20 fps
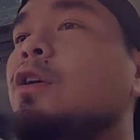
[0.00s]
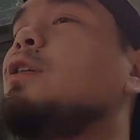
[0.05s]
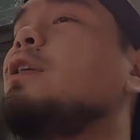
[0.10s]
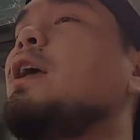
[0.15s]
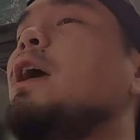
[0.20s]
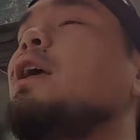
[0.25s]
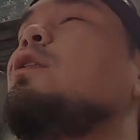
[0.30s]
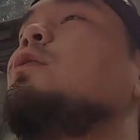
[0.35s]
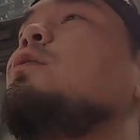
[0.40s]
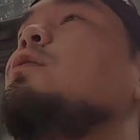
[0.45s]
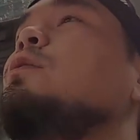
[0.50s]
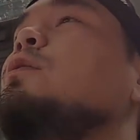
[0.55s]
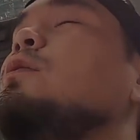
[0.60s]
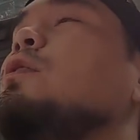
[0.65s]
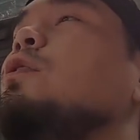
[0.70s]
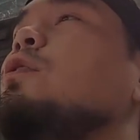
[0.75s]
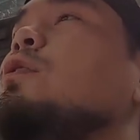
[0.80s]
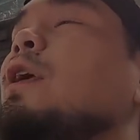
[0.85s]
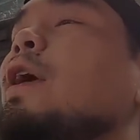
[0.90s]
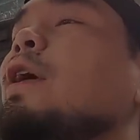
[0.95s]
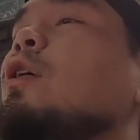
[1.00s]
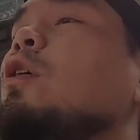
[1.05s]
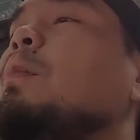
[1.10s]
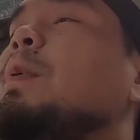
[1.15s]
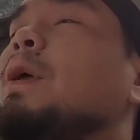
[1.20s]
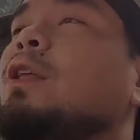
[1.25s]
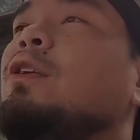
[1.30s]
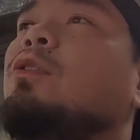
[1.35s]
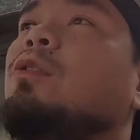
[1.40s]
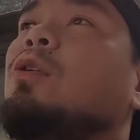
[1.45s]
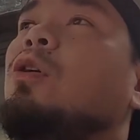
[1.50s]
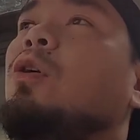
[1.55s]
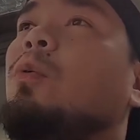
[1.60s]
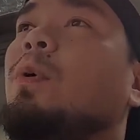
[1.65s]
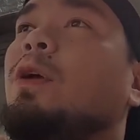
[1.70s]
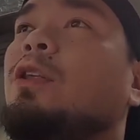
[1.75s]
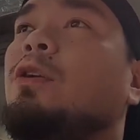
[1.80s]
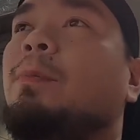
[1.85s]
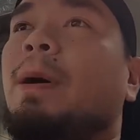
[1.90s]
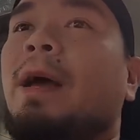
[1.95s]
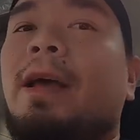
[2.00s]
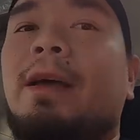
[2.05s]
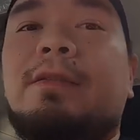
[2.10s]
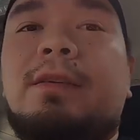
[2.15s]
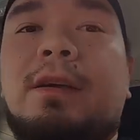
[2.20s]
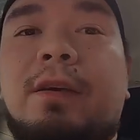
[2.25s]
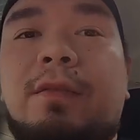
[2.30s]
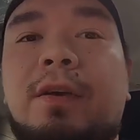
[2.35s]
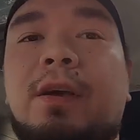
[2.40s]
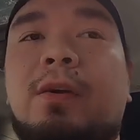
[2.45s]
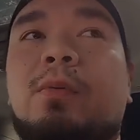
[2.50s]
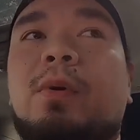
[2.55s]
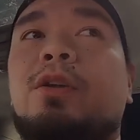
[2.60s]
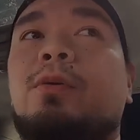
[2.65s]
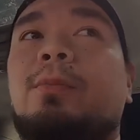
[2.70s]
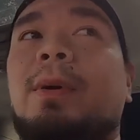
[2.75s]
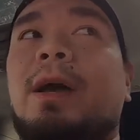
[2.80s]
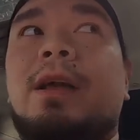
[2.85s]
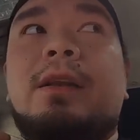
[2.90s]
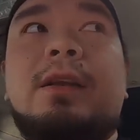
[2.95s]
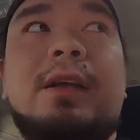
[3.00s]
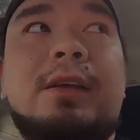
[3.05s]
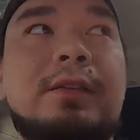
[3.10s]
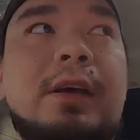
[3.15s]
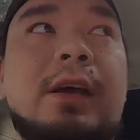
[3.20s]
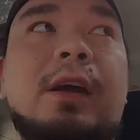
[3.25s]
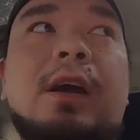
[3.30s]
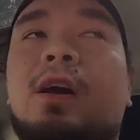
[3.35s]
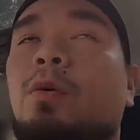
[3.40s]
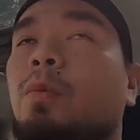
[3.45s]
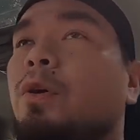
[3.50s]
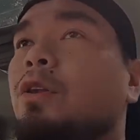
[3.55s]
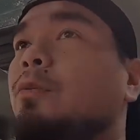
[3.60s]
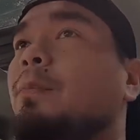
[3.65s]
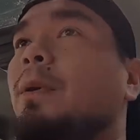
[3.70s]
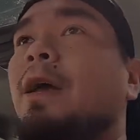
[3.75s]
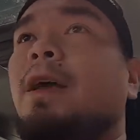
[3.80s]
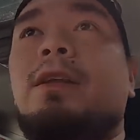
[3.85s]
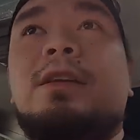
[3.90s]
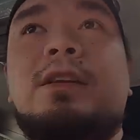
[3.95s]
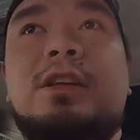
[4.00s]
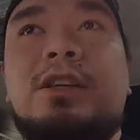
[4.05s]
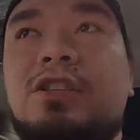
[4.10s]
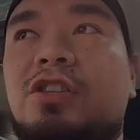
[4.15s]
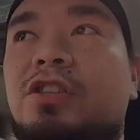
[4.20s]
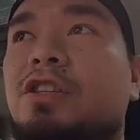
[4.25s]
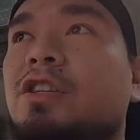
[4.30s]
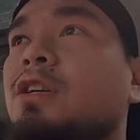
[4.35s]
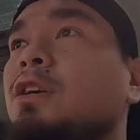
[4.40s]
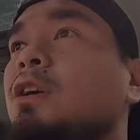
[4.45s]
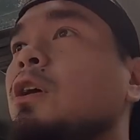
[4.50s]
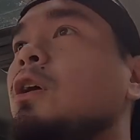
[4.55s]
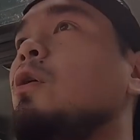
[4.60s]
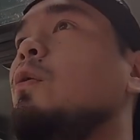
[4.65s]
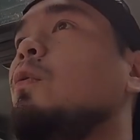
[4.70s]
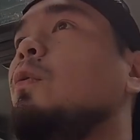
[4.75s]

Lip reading: Yun nga yung opinion ko. When you buy a Civic, when you buy an SIR, when you buy an EG,